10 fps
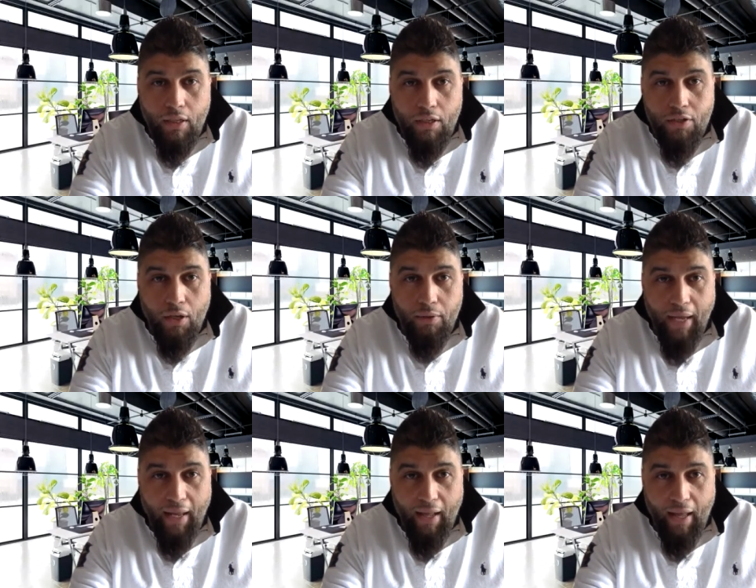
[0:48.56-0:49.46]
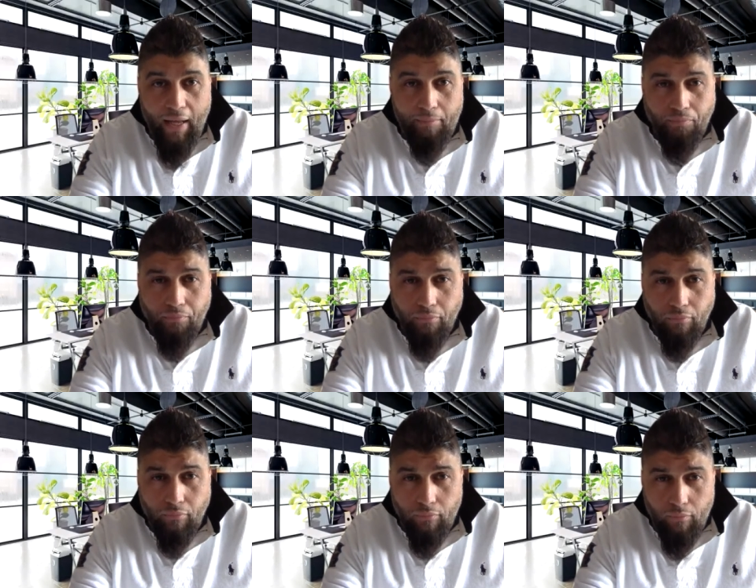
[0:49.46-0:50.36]
So yeah, um,
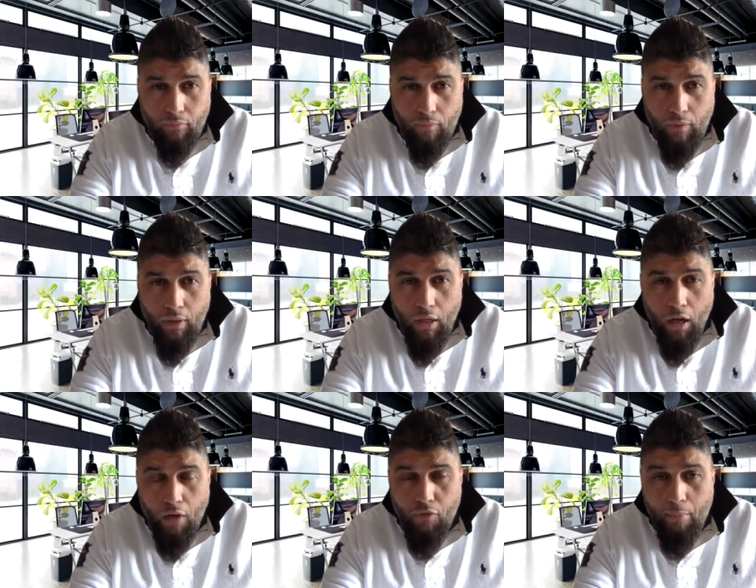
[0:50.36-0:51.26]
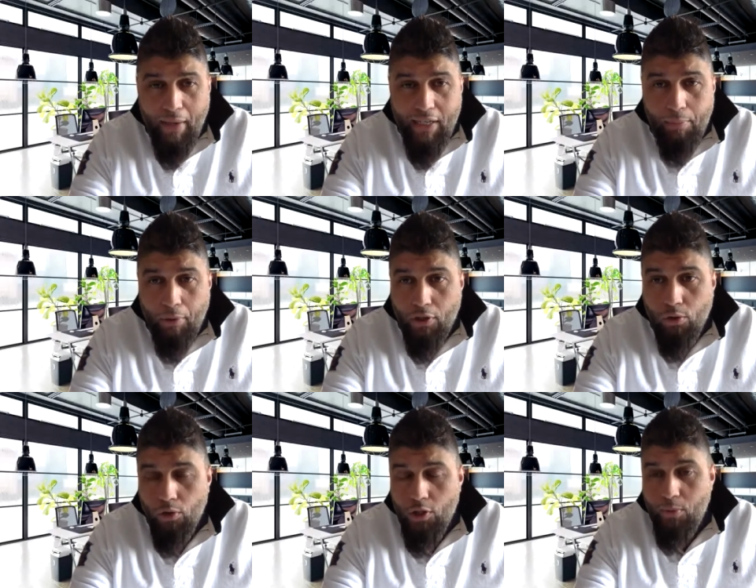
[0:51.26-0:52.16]
I've got Mandeep on the
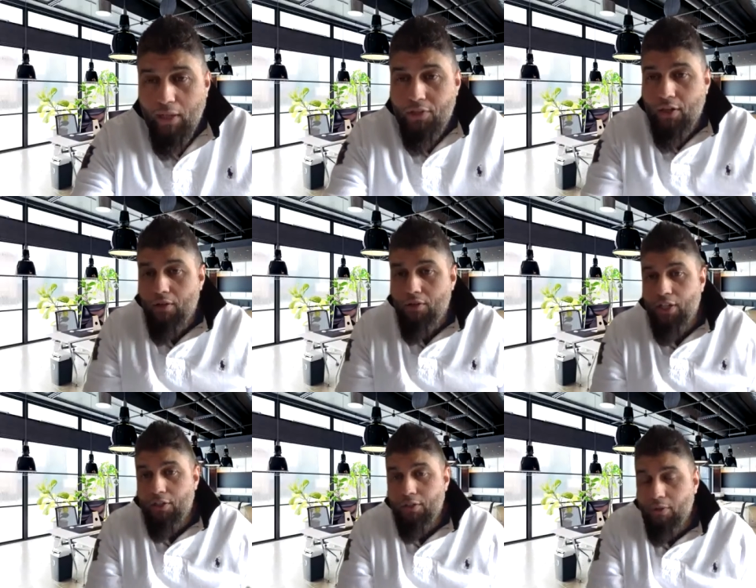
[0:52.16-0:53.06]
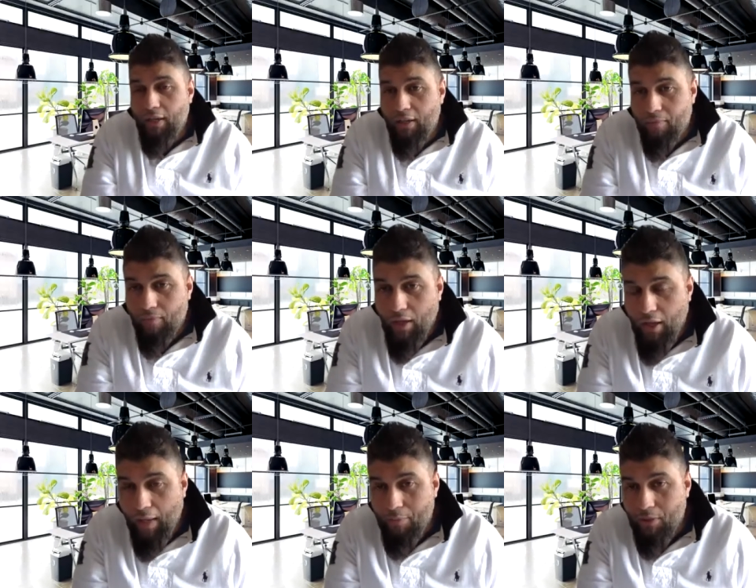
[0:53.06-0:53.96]
call as well, so she'll do uh,
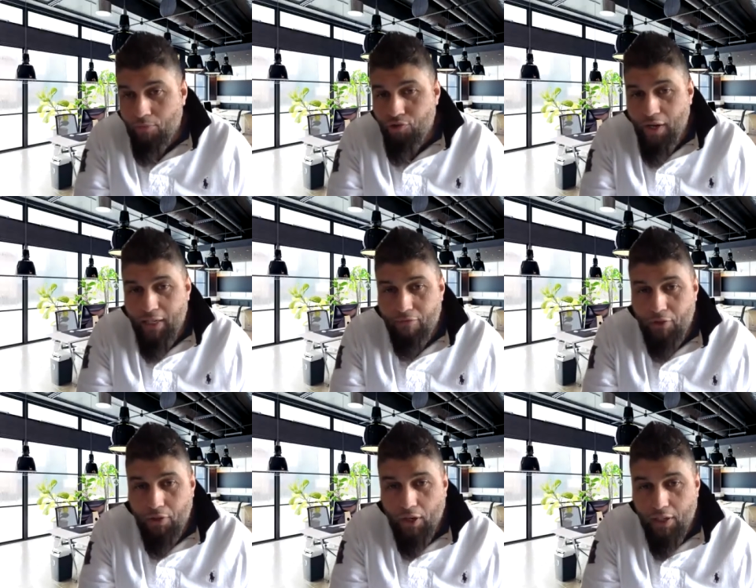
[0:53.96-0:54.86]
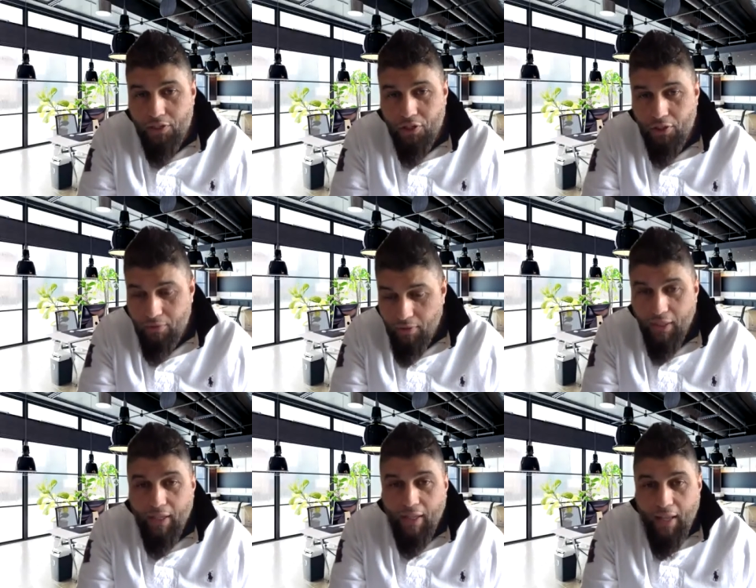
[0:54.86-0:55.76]
um, some training for you guys too.
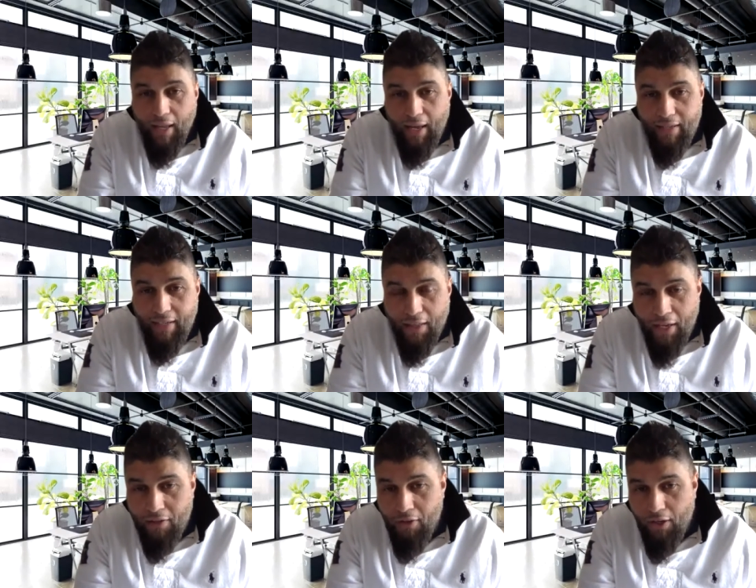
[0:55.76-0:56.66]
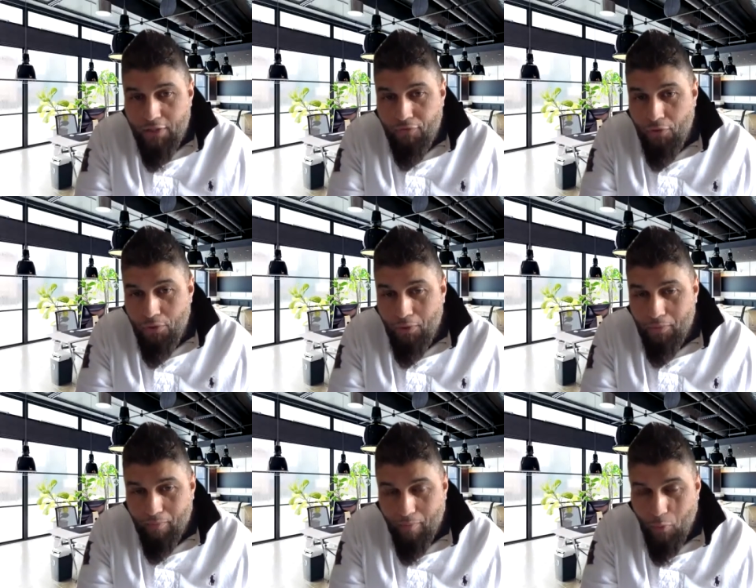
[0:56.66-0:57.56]
And yeah, thank you guys for
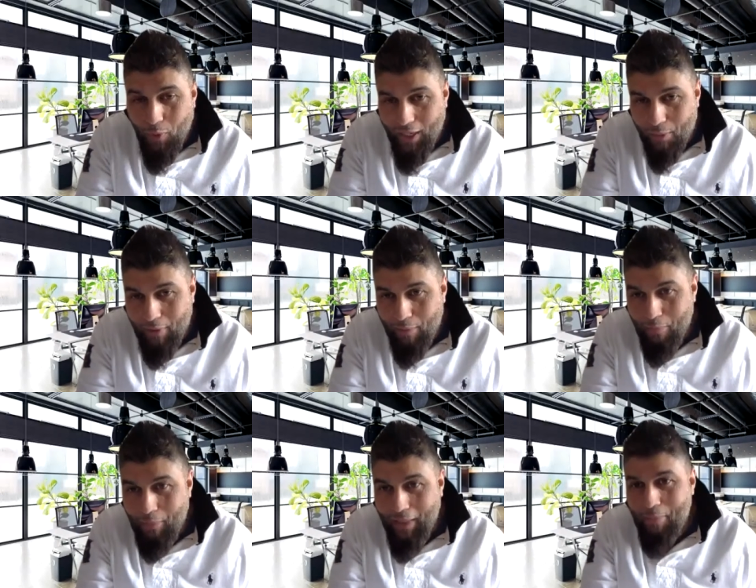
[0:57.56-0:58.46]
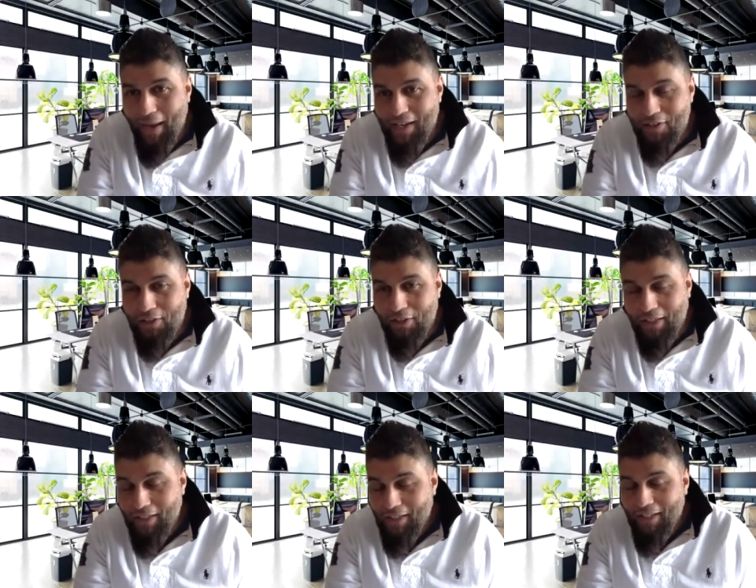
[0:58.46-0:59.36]
welcoming me back into the
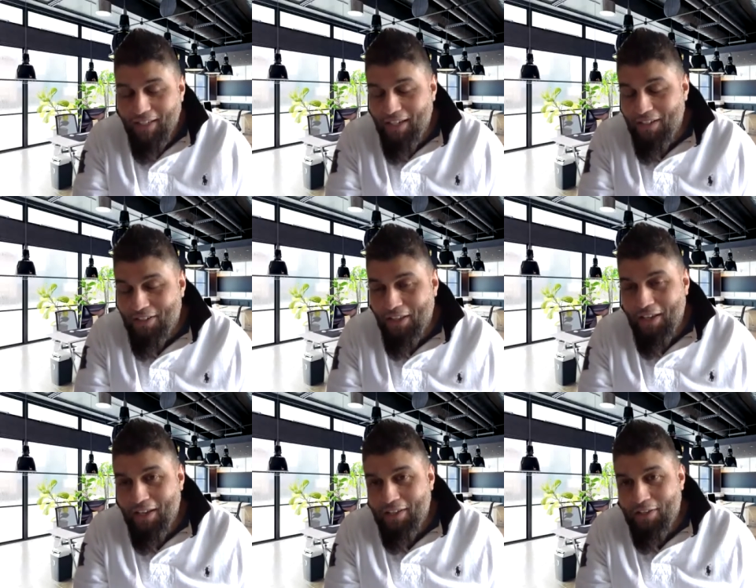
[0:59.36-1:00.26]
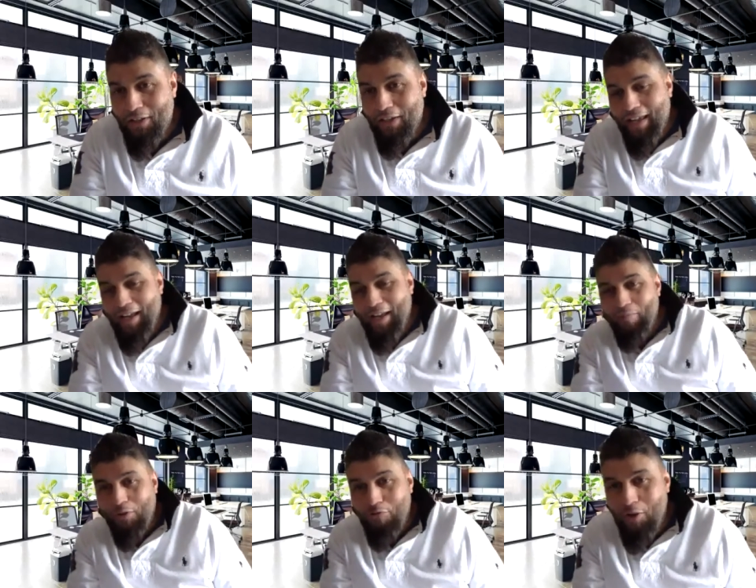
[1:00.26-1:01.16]
into, into the
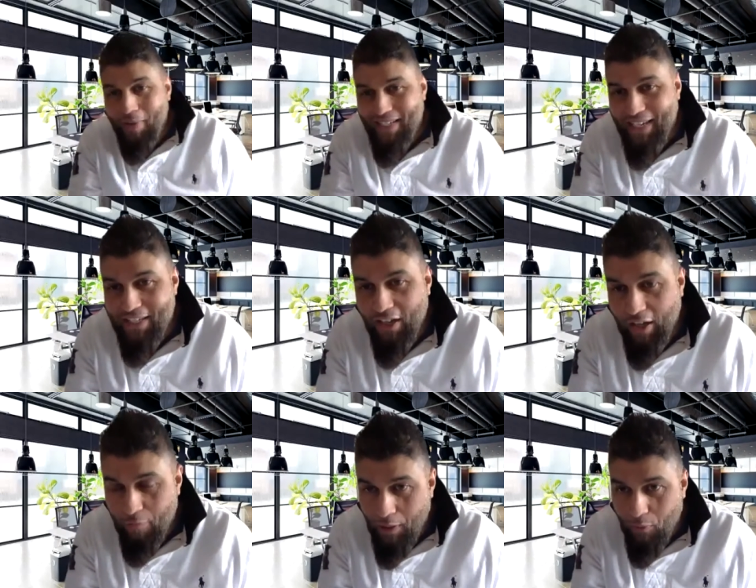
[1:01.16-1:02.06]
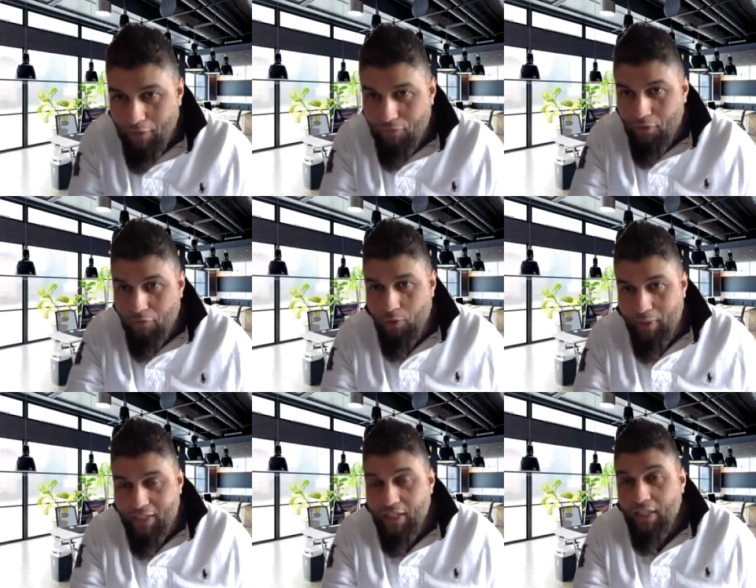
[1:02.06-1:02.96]
um, group as it is. I've been away for a few
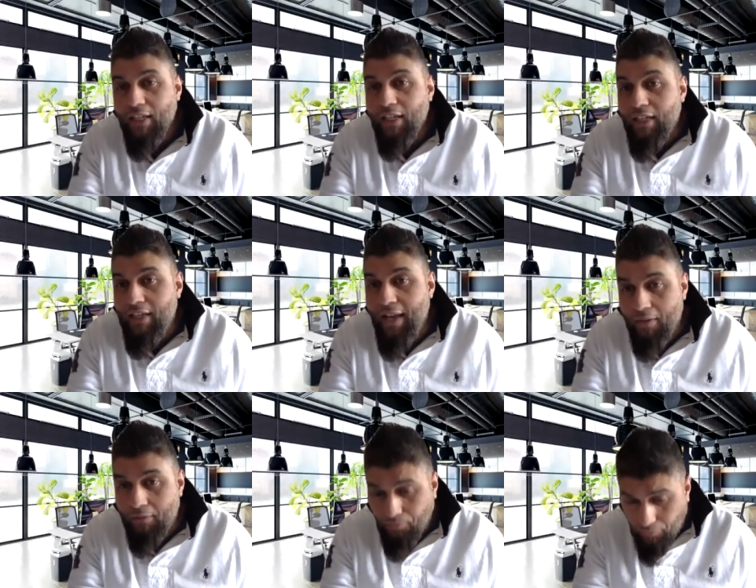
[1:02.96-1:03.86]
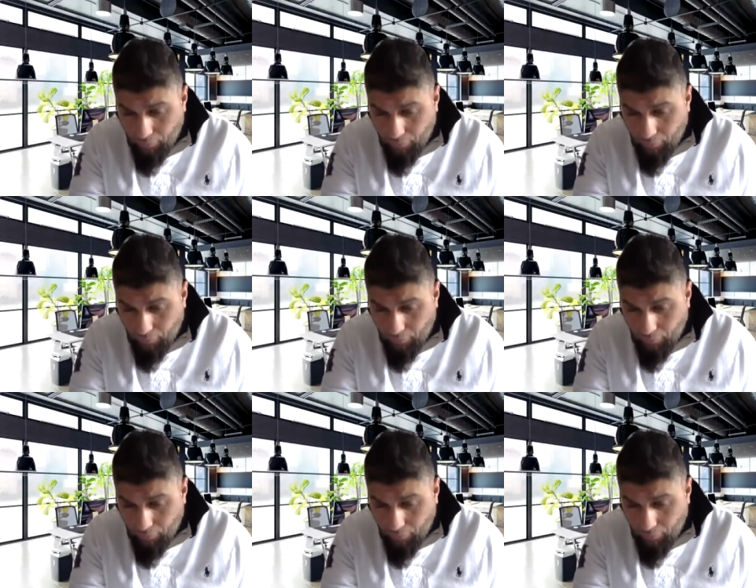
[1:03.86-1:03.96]
weeks. Now,